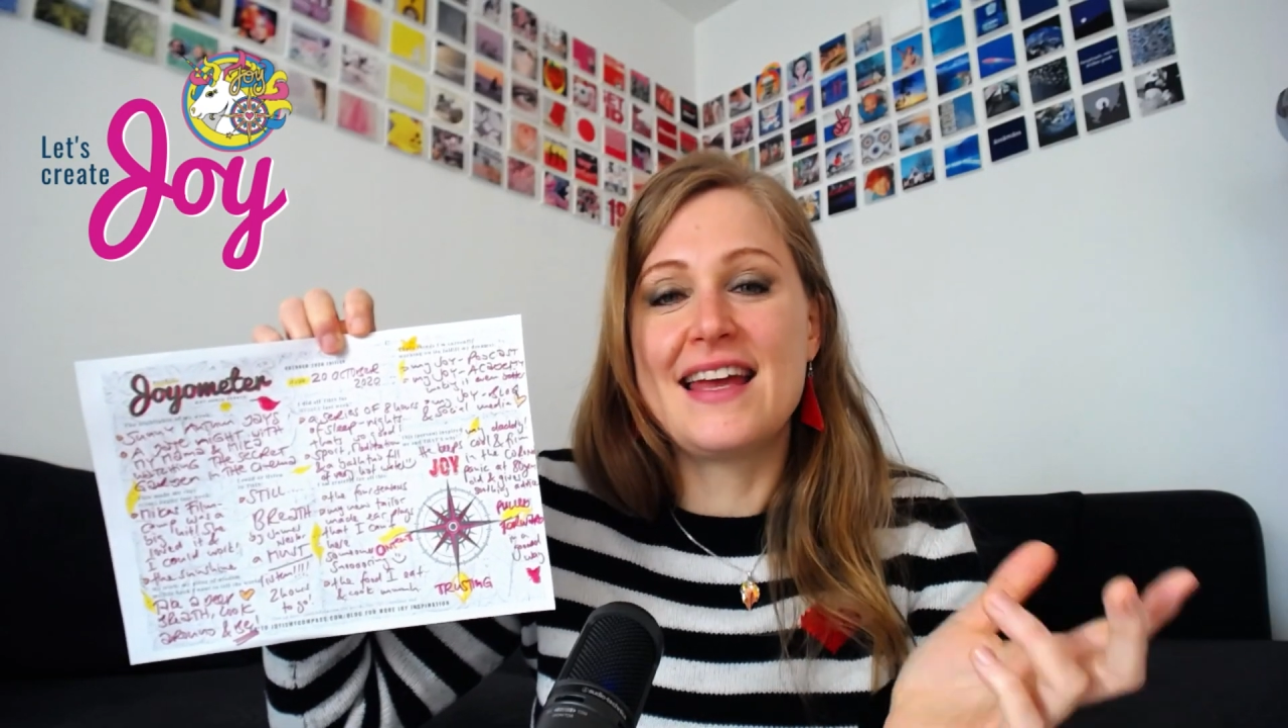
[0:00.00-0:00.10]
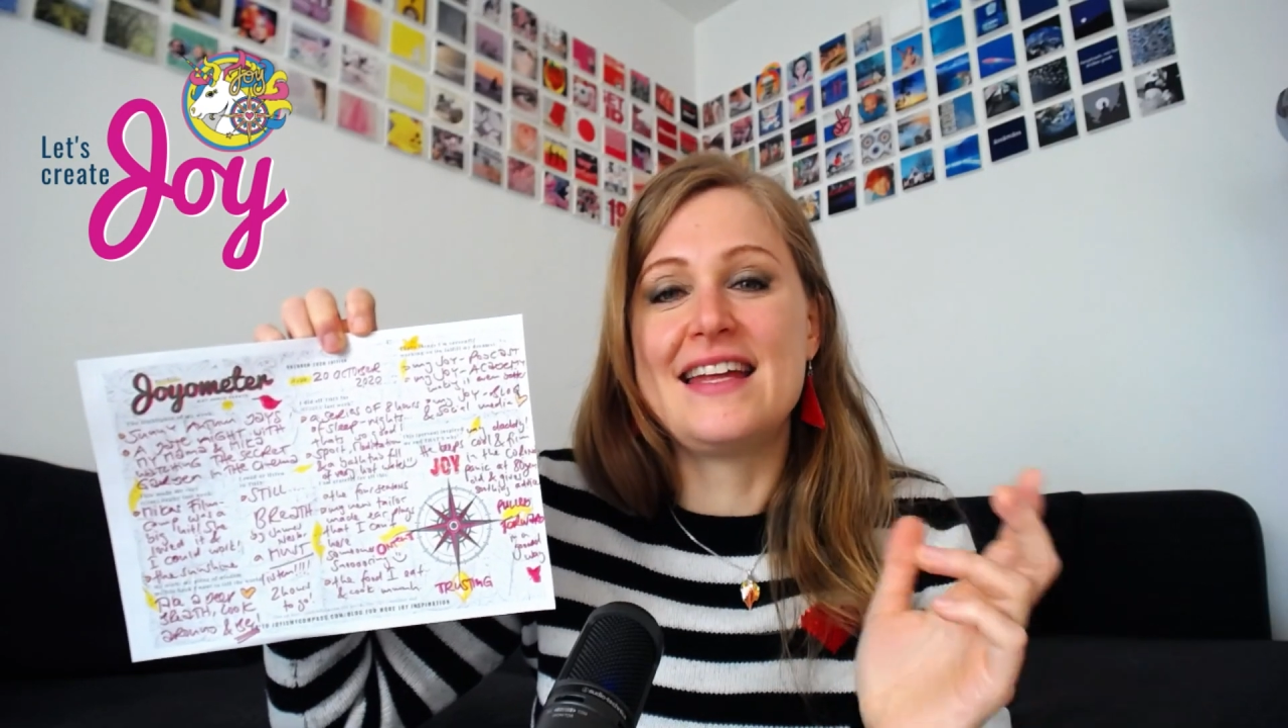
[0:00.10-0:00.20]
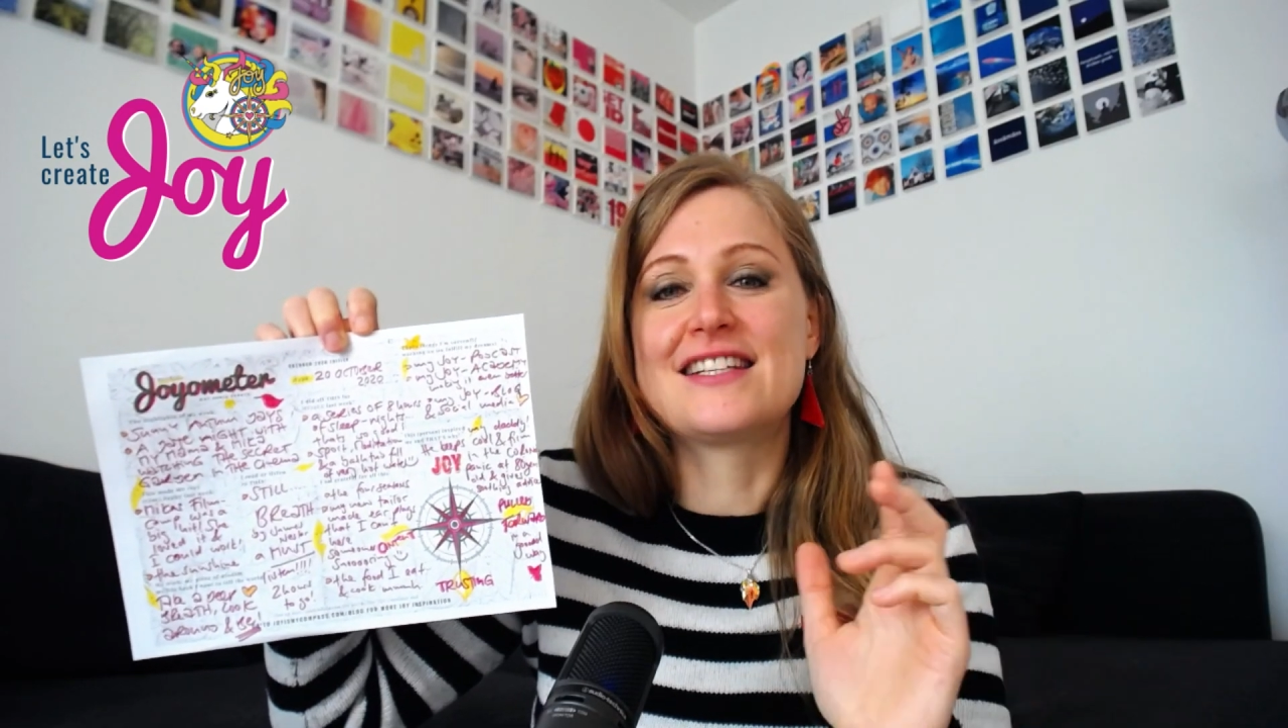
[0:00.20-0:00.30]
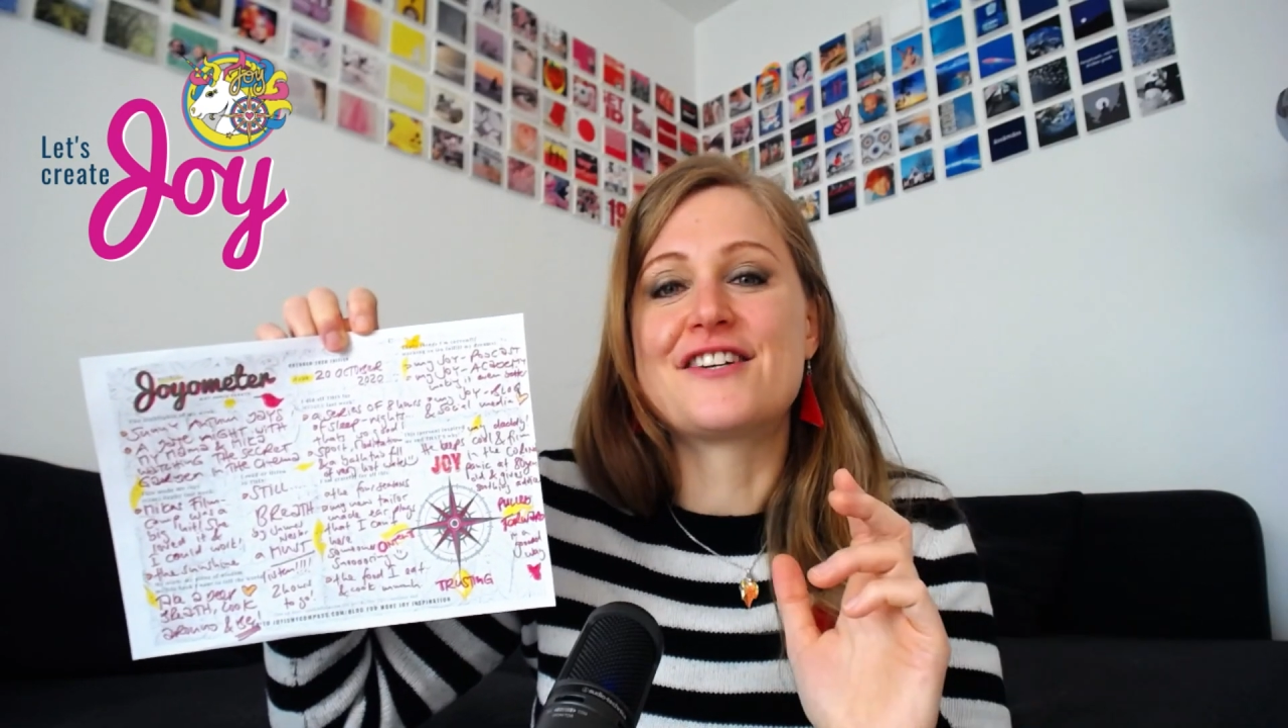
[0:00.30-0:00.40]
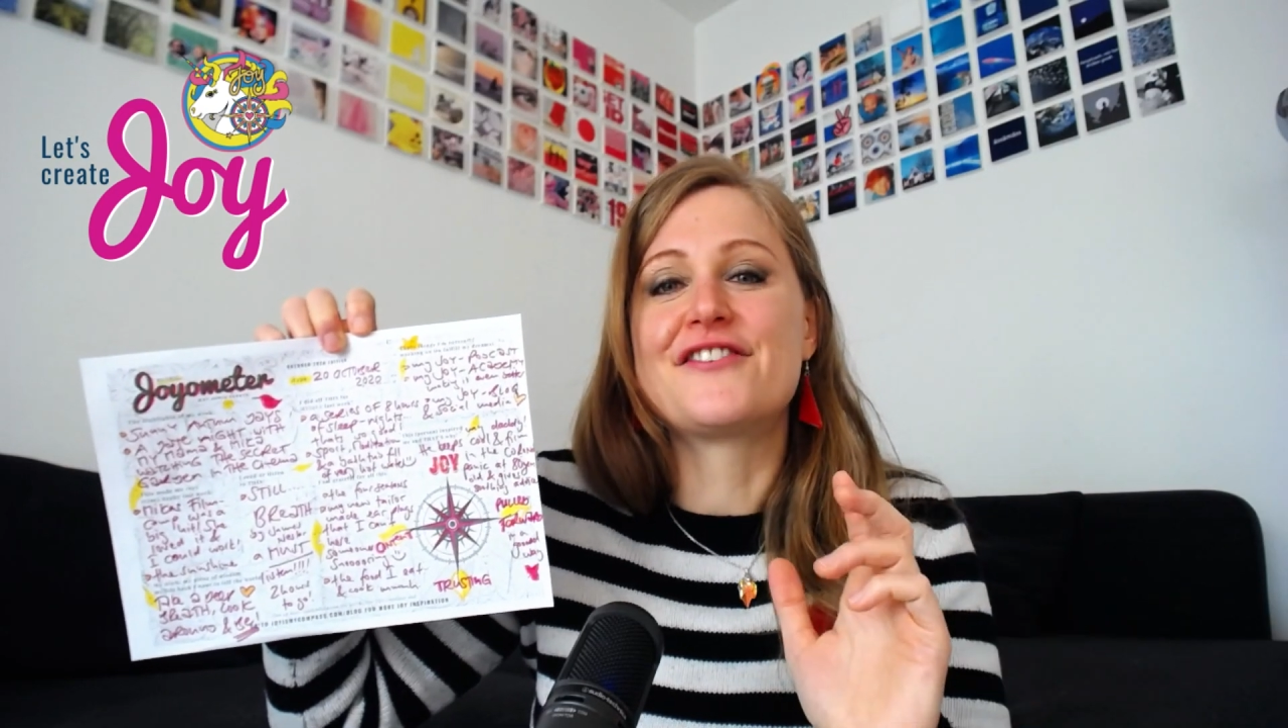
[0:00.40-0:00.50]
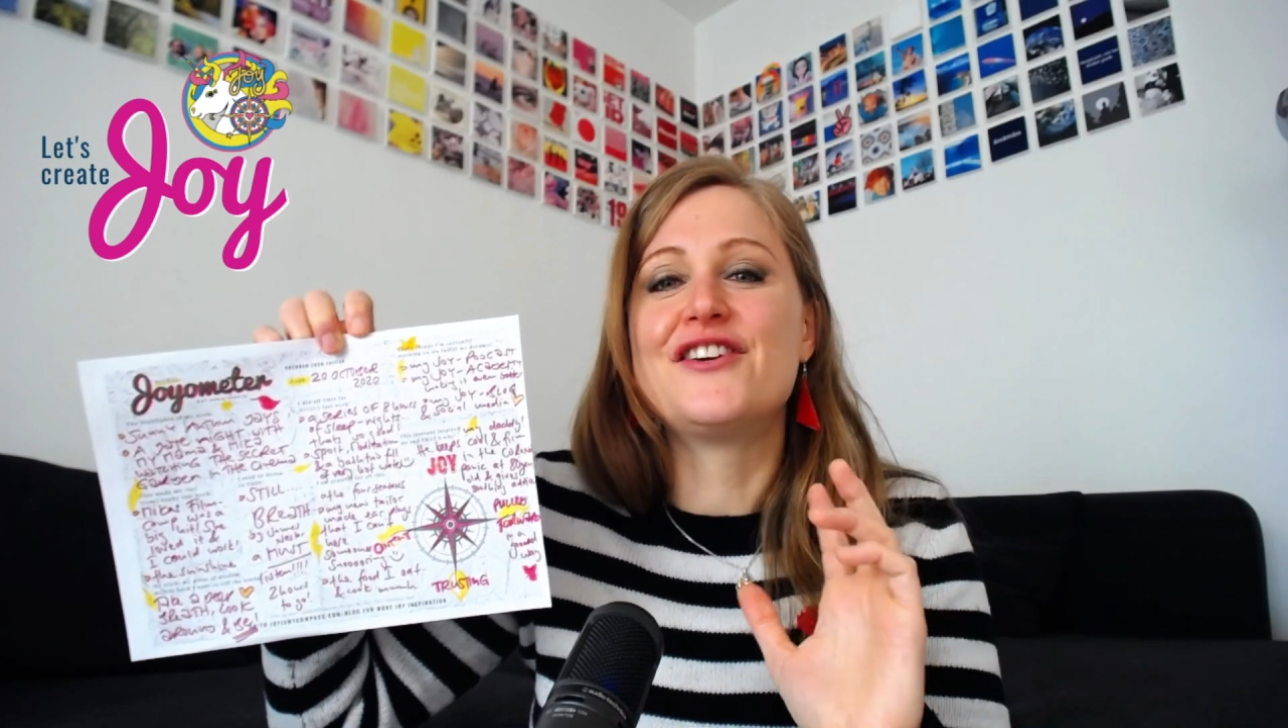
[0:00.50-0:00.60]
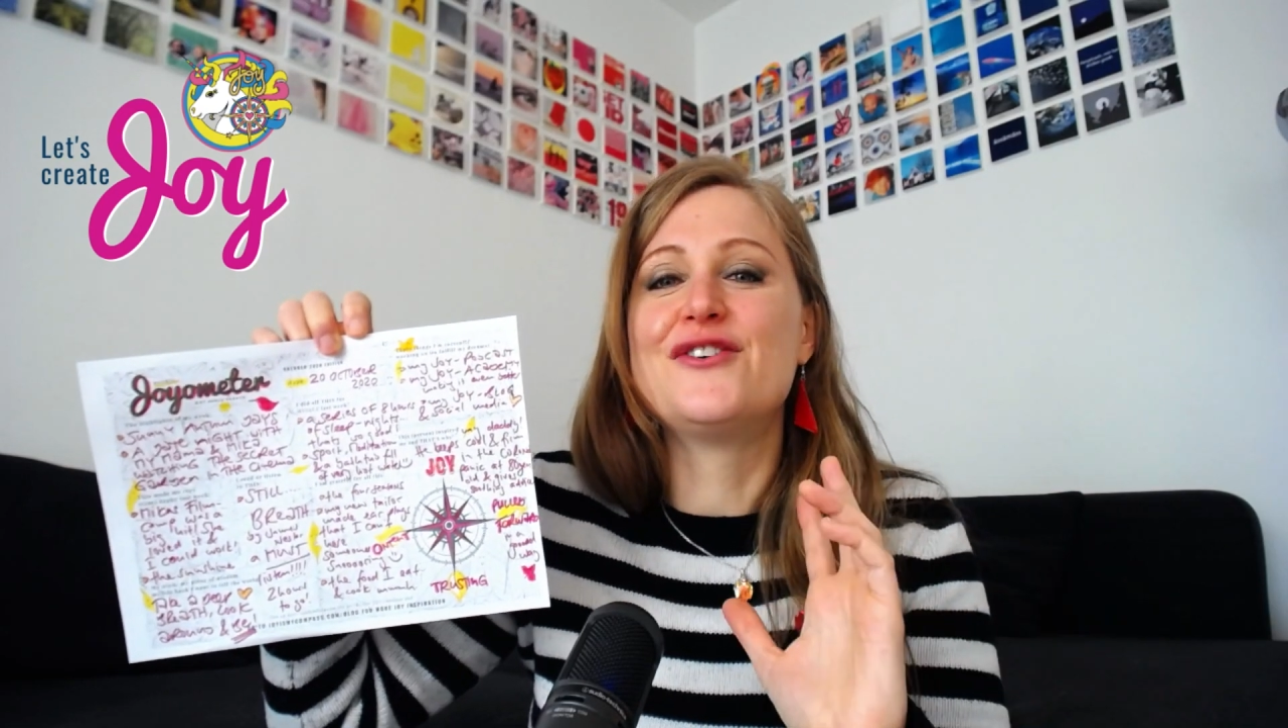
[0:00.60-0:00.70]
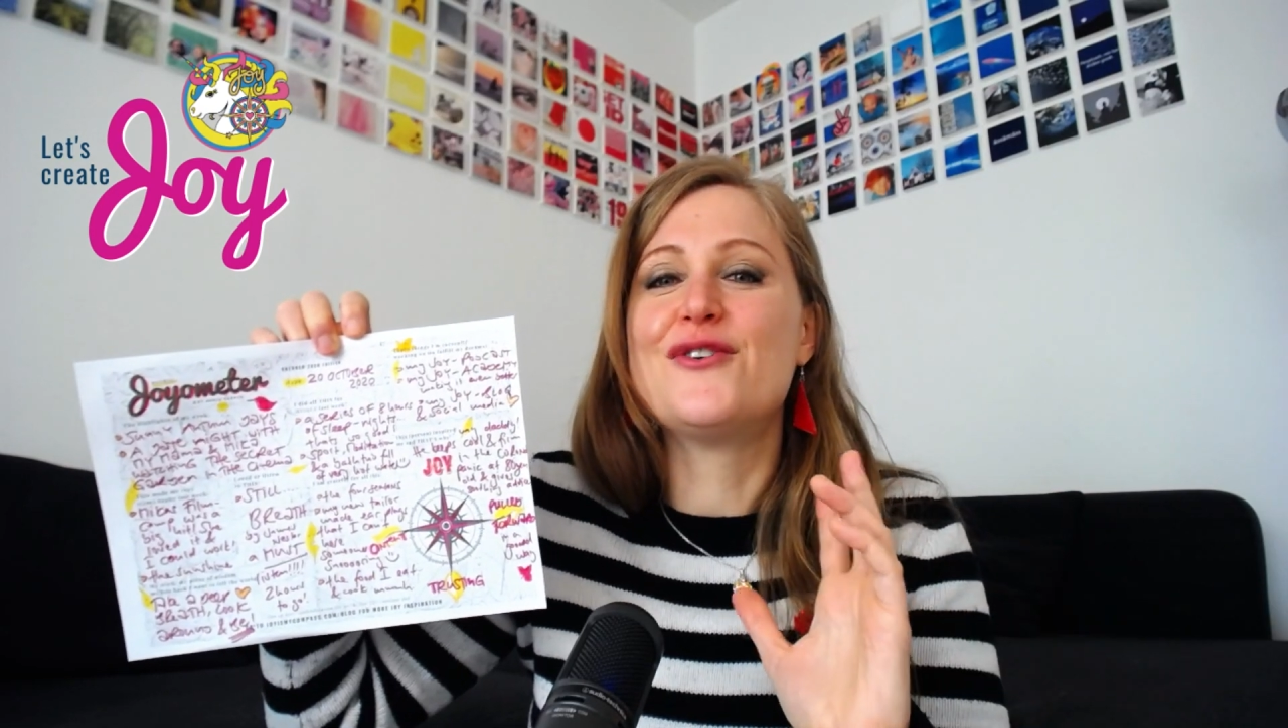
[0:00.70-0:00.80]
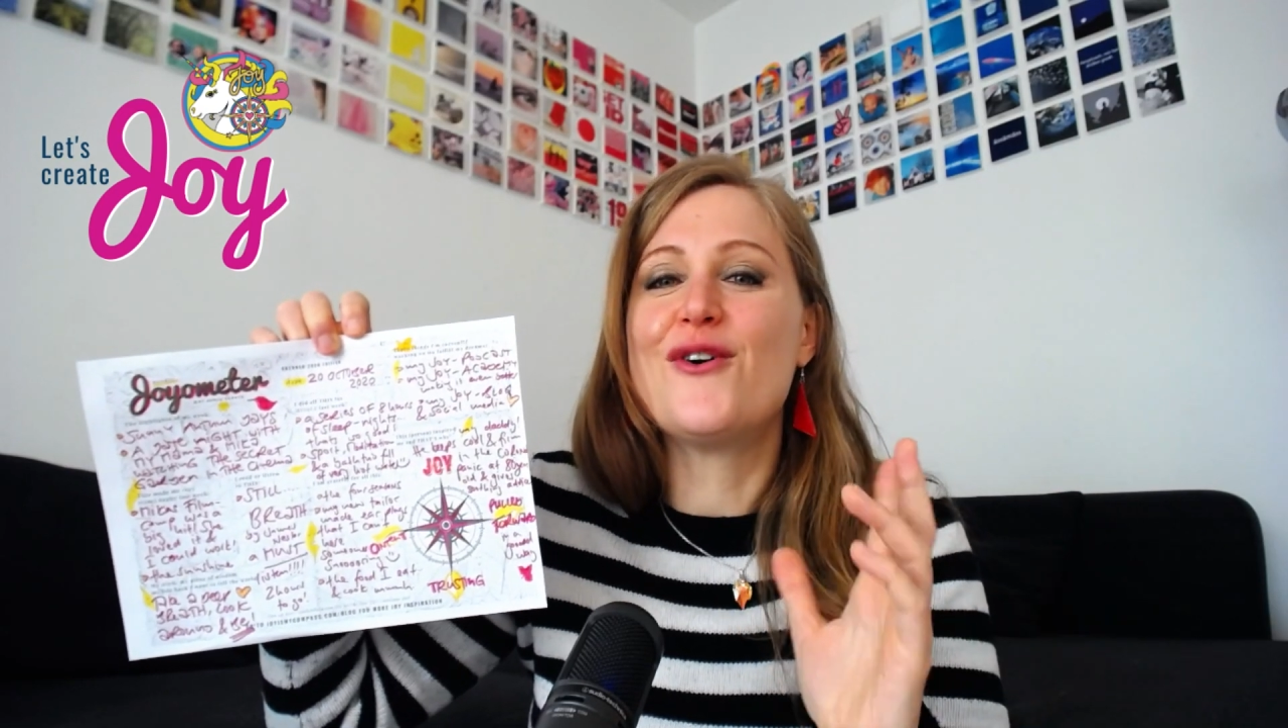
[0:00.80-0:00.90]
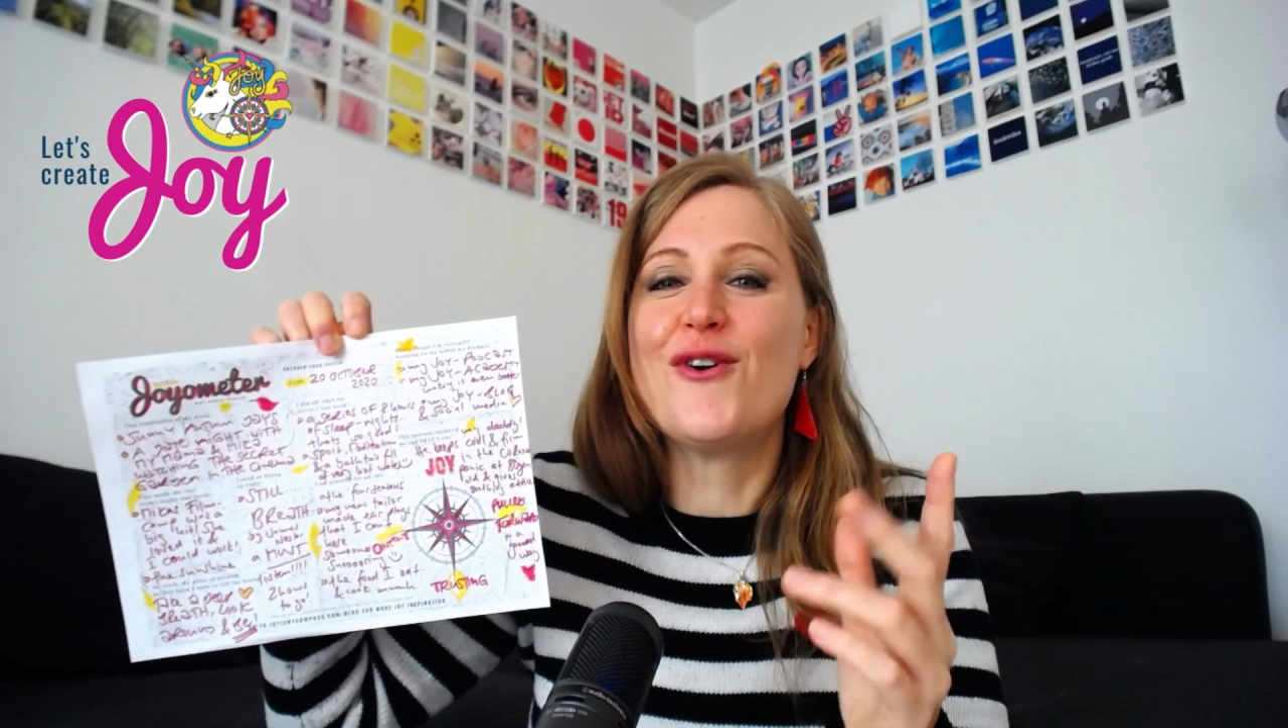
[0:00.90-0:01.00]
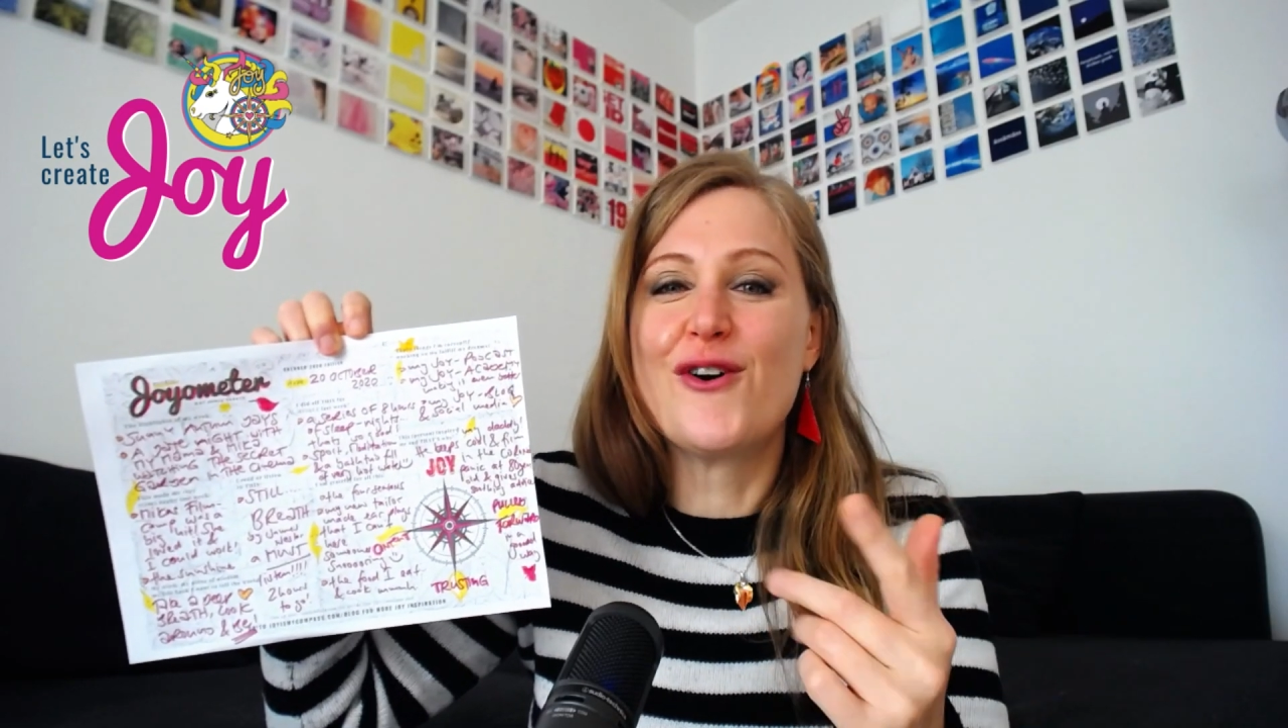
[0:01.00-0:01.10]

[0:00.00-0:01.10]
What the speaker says: interview